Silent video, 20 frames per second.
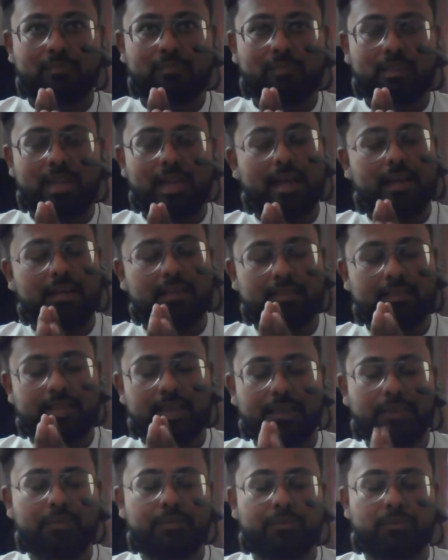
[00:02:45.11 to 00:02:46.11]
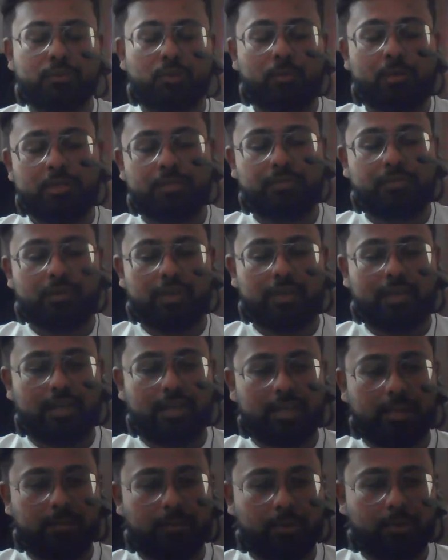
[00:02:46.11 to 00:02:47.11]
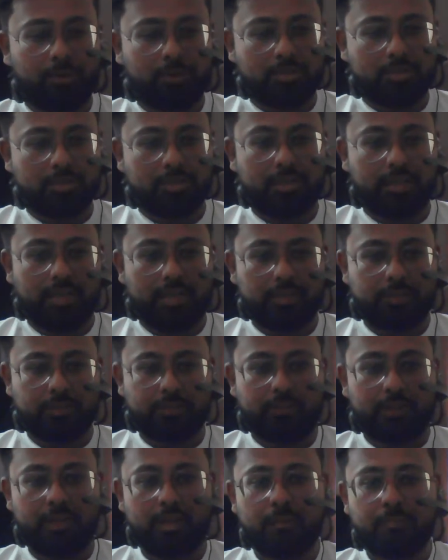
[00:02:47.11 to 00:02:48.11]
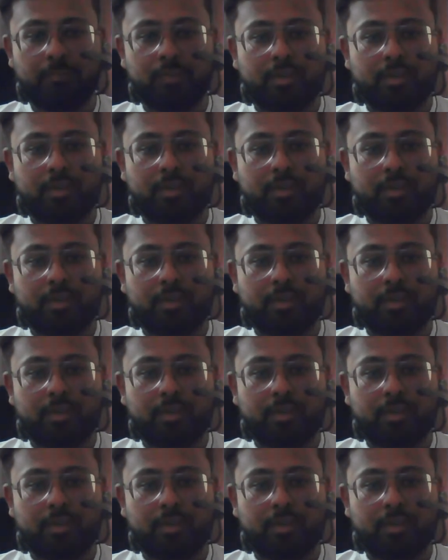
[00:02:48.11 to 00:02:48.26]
and thank you so much for telling about your journey as well.